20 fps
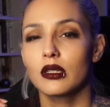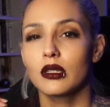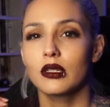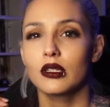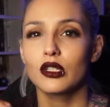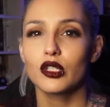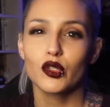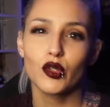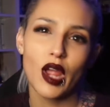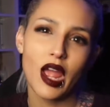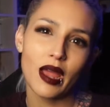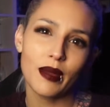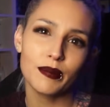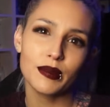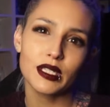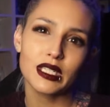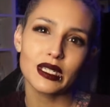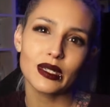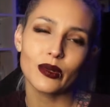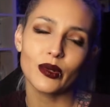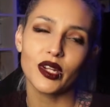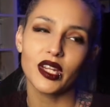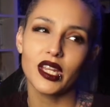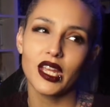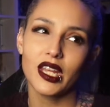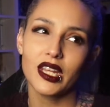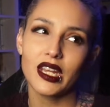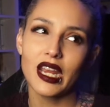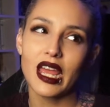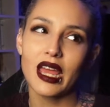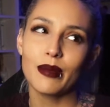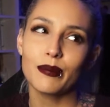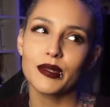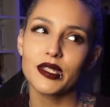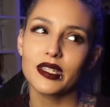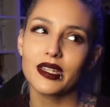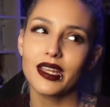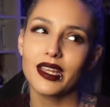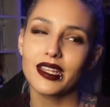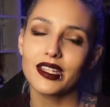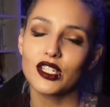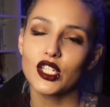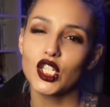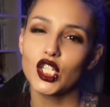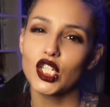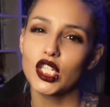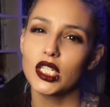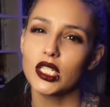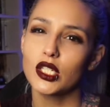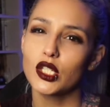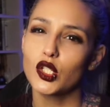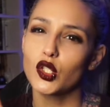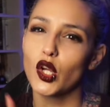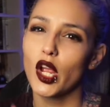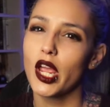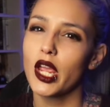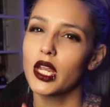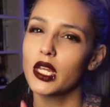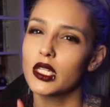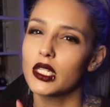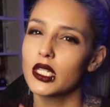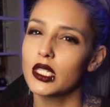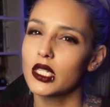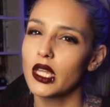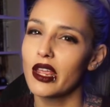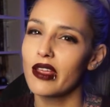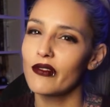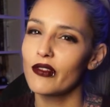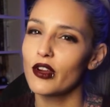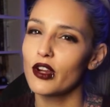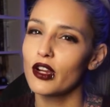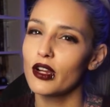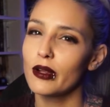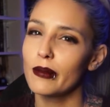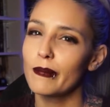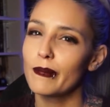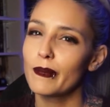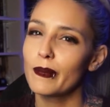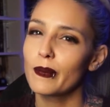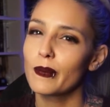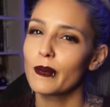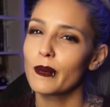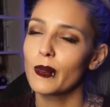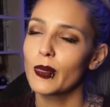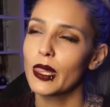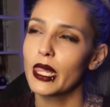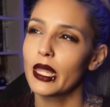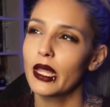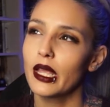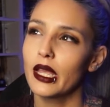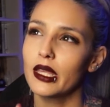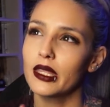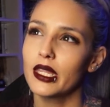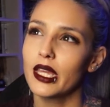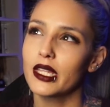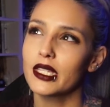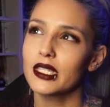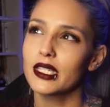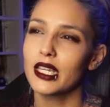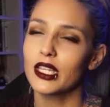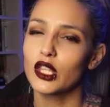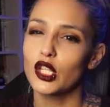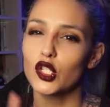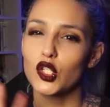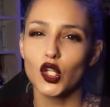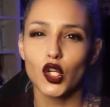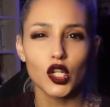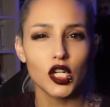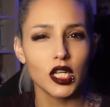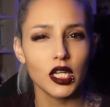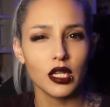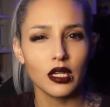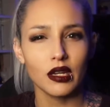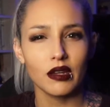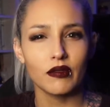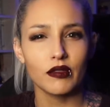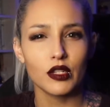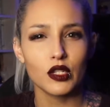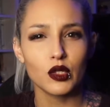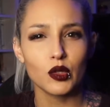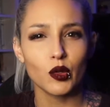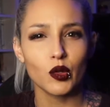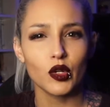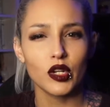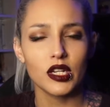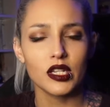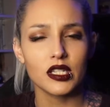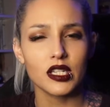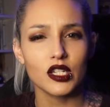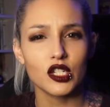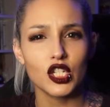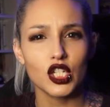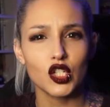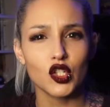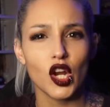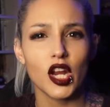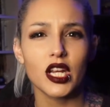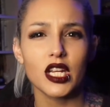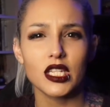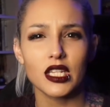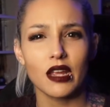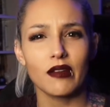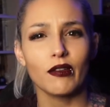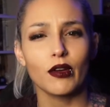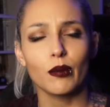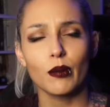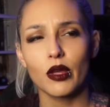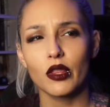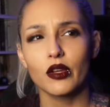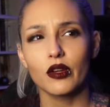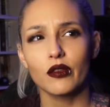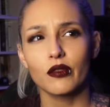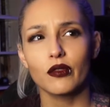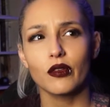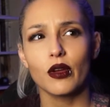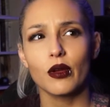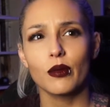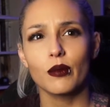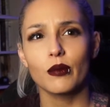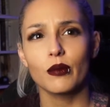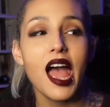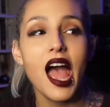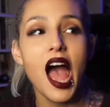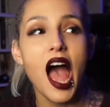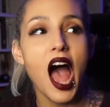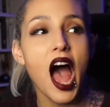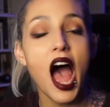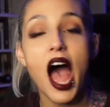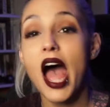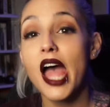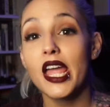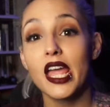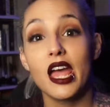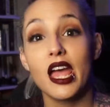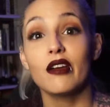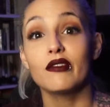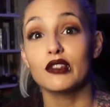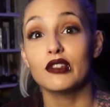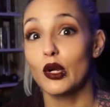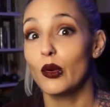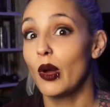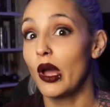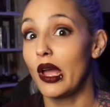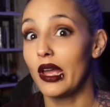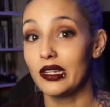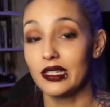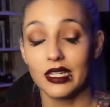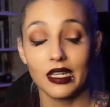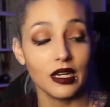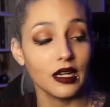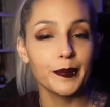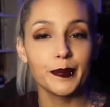trapped or kidnapped and she's trying to save her. And that's like the journey of the story, is that she's trying to save her mother from, I have no idea.